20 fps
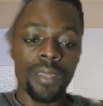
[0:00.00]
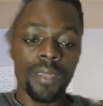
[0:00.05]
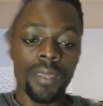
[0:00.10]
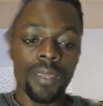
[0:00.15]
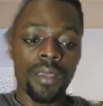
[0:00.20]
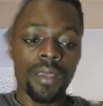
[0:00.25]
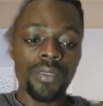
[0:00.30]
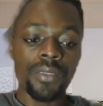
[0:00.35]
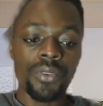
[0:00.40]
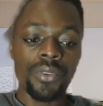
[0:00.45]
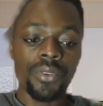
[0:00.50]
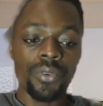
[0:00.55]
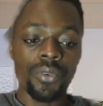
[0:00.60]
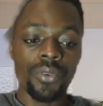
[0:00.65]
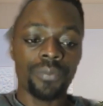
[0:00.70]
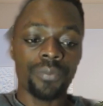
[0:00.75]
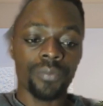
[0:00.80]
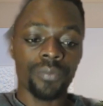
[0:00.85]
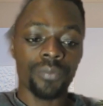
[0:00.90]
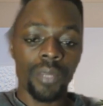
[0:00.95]
So
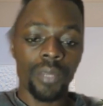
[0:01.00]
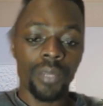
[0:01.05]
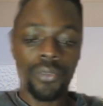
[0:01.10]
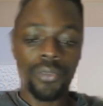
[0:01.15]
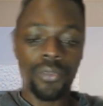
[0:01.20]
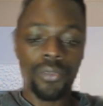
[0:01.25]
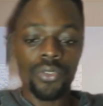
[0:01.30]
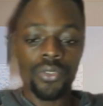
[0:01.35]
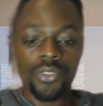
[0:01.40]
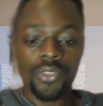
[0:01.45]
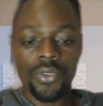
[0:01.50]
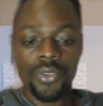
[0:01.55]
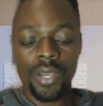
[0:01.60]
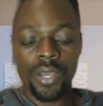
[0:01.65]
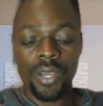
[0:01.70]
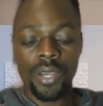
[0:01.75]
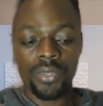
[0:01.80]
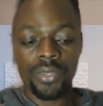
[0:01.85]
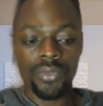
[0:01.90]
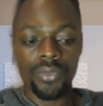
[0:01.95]
I'm going to show you how to
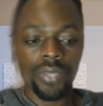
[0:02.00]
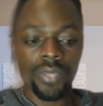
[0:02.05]
do that.